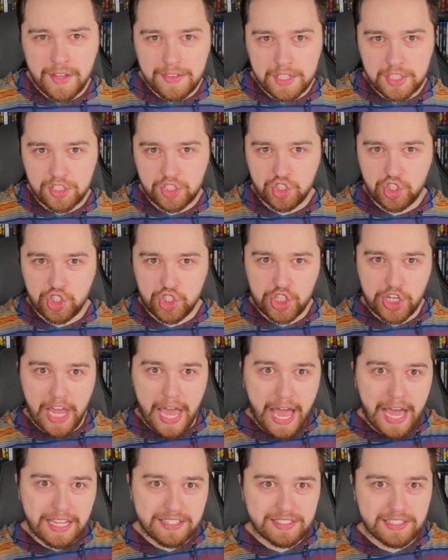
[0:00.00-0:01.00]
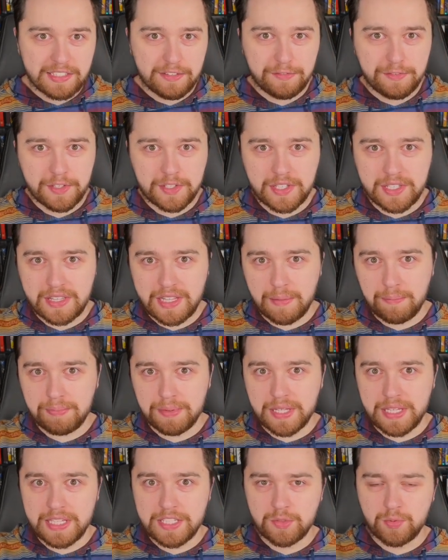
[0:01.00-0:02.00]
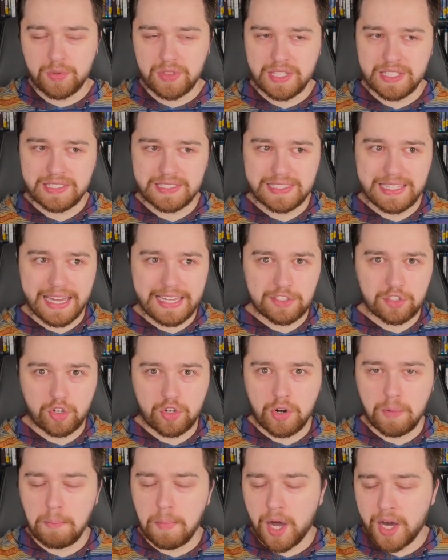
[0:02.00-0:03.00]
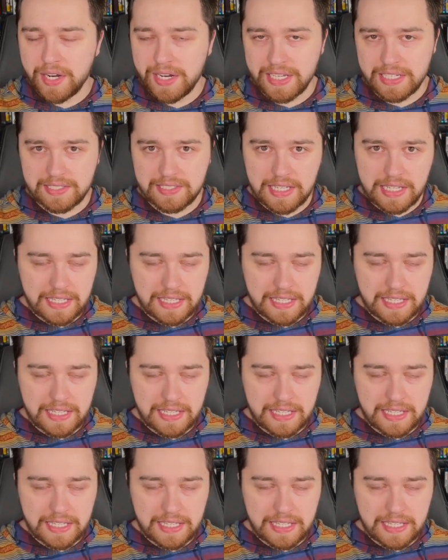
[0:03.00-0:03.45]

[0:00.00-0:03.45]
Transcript: This jazzy feeling that plays with these nice harmonics.